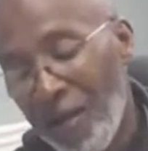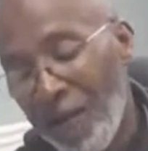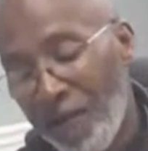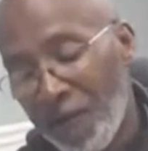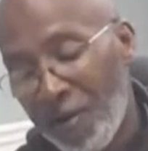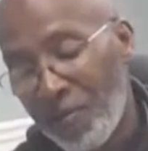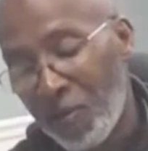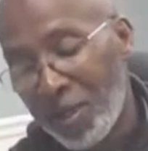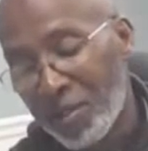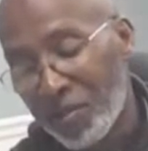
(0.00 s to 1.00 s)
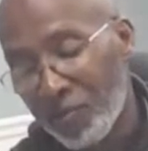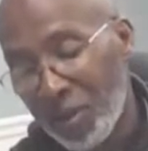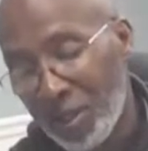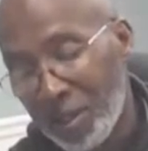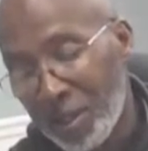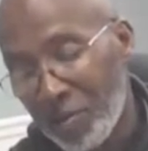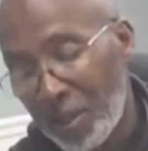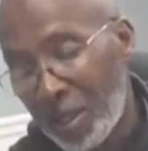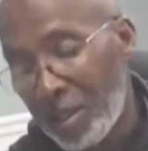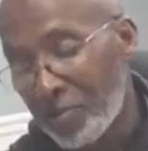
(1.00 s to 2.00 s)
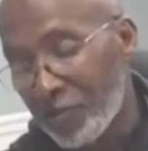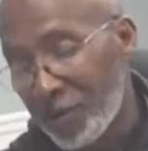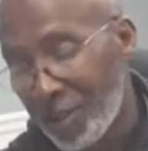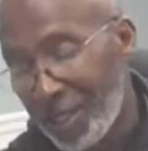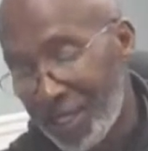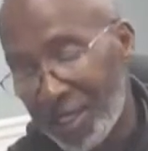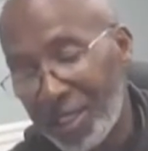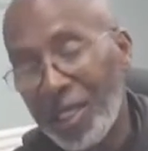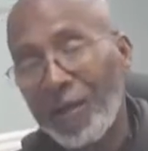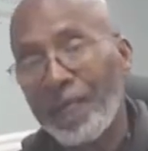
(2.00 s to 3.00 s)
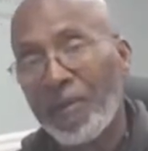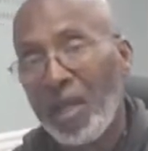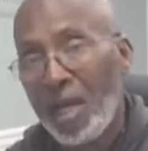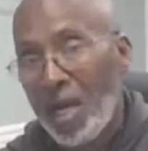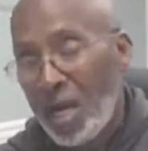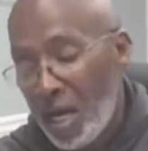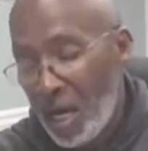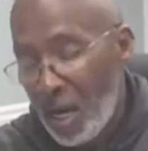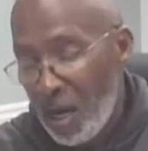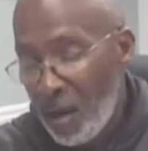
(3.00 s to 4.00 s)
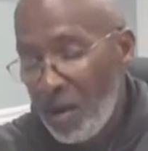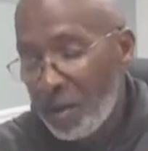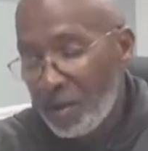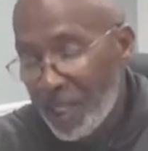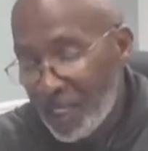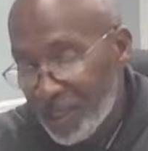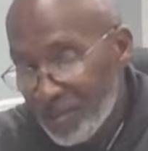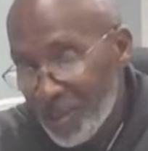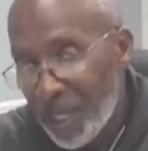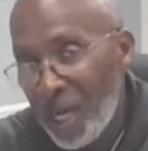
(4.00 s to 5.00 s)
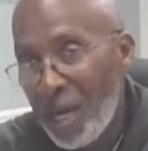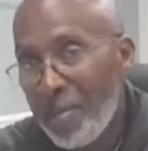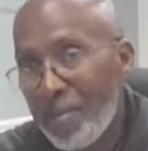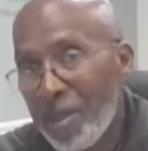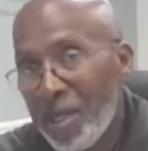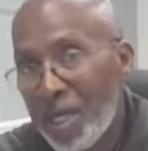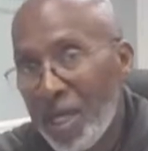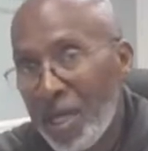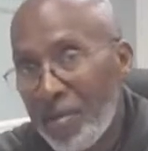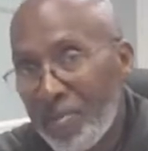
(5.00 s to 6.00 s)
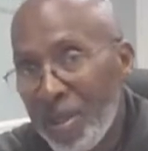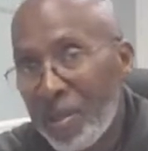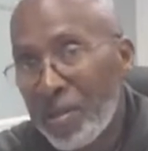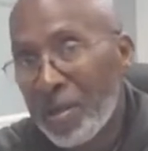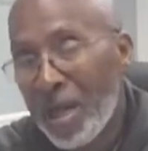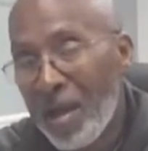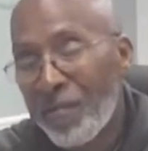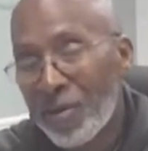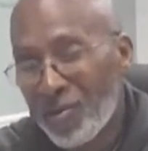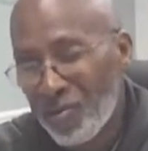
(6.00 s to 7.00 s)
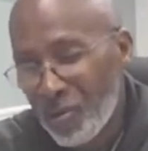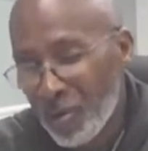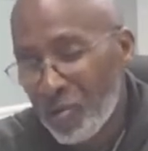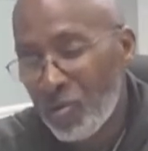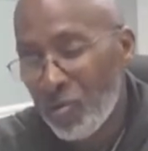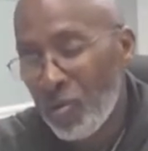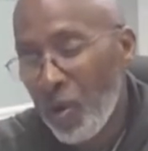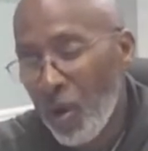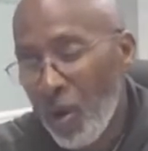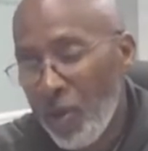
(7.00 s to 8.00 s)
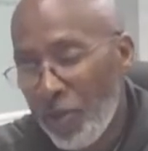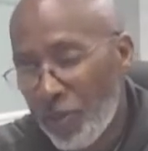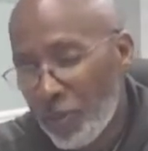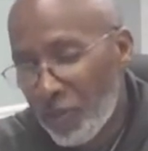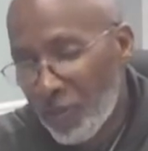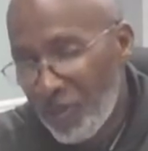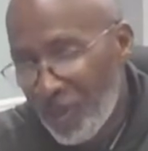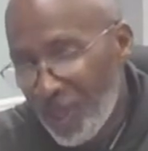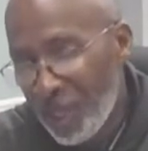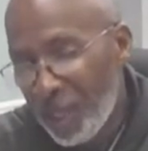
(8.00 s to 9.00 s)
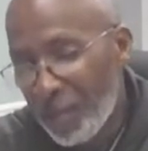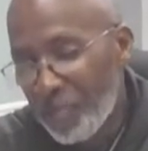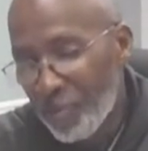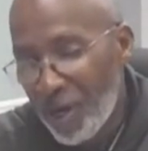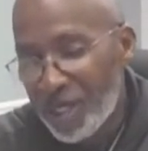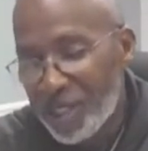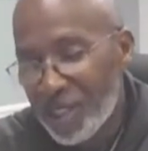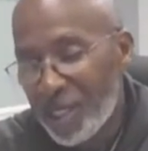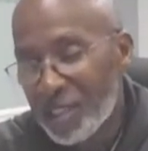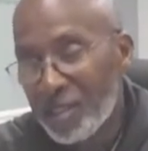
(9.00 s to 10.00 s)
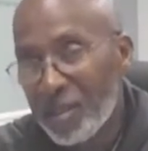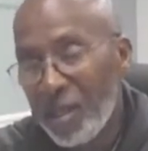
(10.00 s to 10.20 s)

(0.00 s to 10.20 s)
from what is real and unrealistic, take some time and have a critical thinking process